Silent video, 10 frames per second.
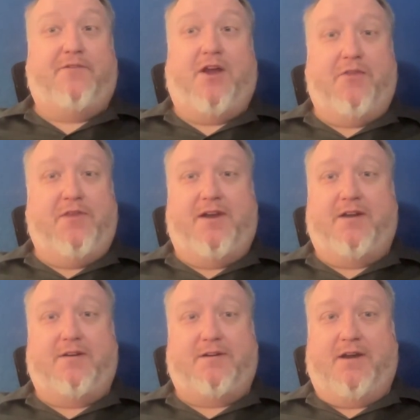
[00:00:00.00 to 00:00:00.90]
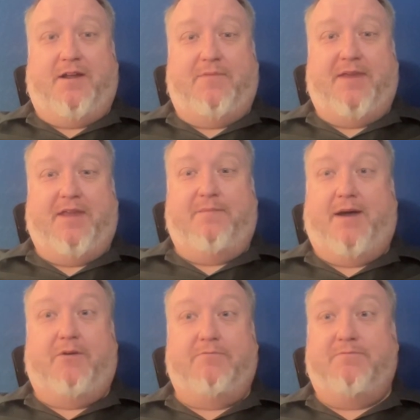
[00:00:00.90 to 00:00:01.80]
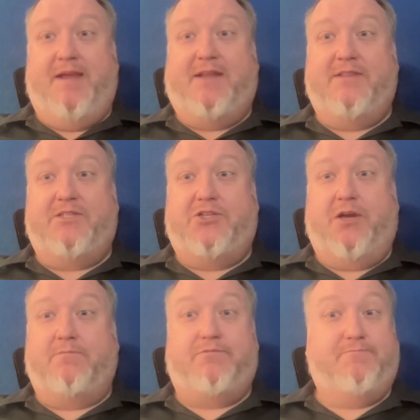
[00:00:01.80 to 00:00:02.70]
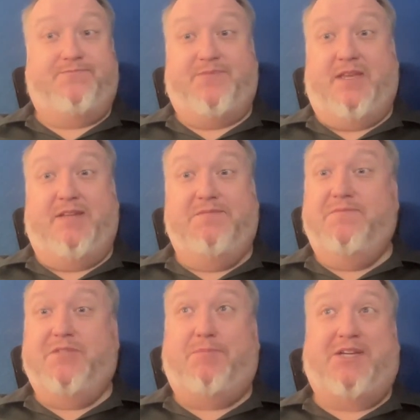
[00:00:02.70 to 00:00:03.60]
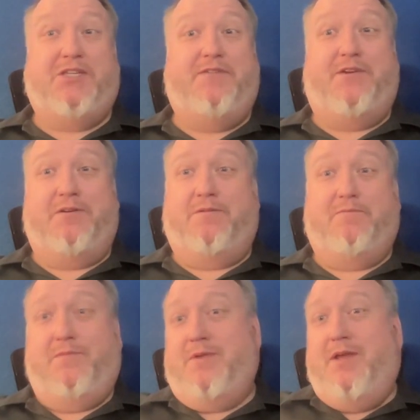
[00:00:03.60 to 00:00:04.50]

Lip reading: if you're out there thinking about making this jump, and especially if you're